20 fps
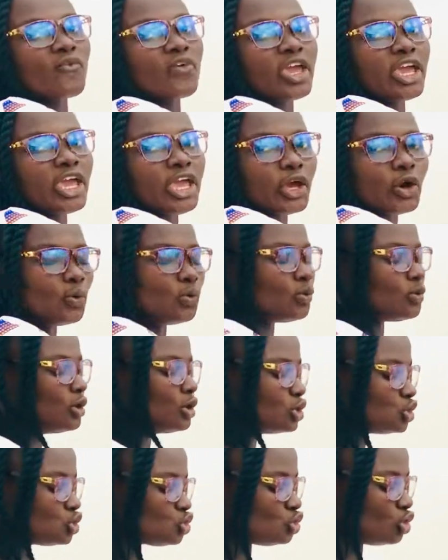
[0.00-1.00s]
q.
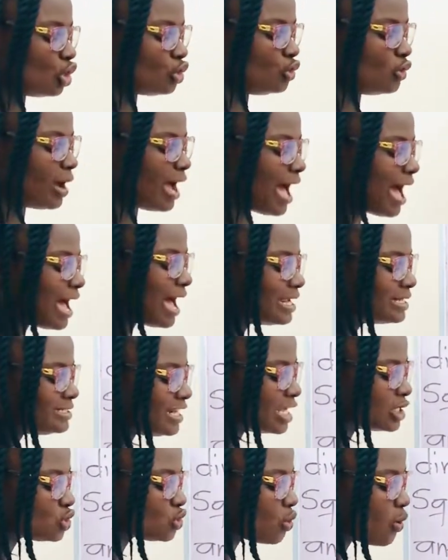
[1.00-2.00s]
So you add
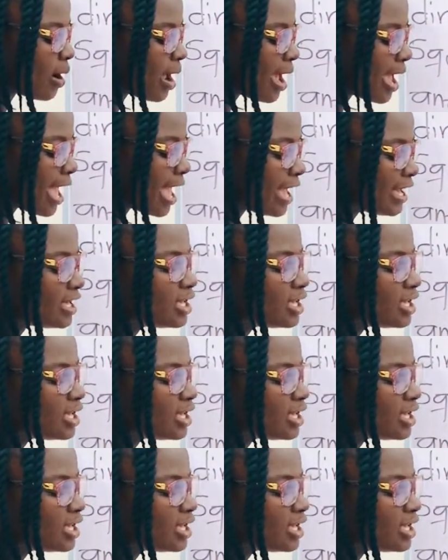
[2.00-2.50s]
the square